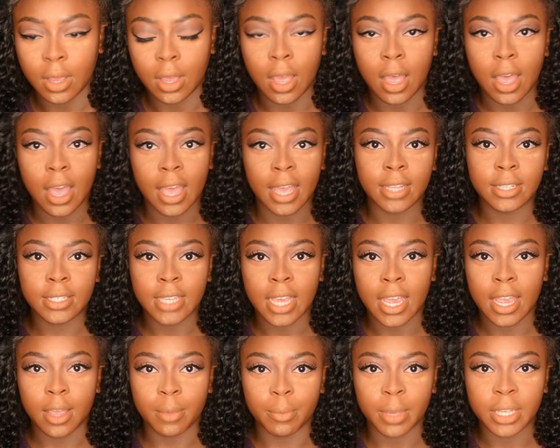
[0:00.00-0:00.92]
I
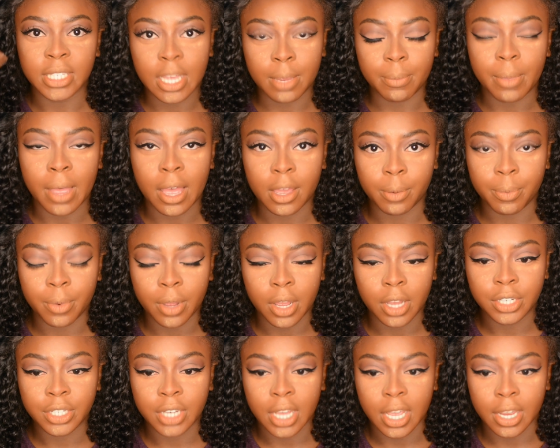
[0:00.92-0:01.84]
take my same powder
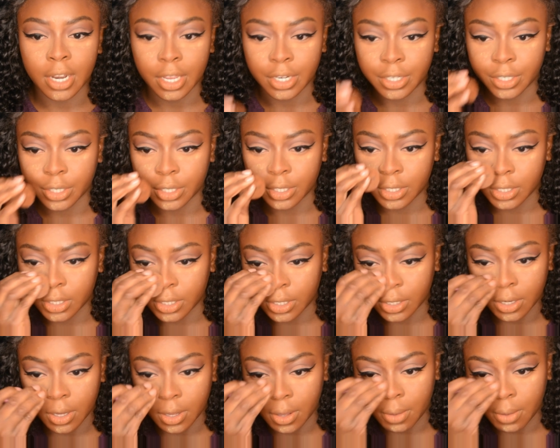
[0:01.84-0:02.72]
brush and I just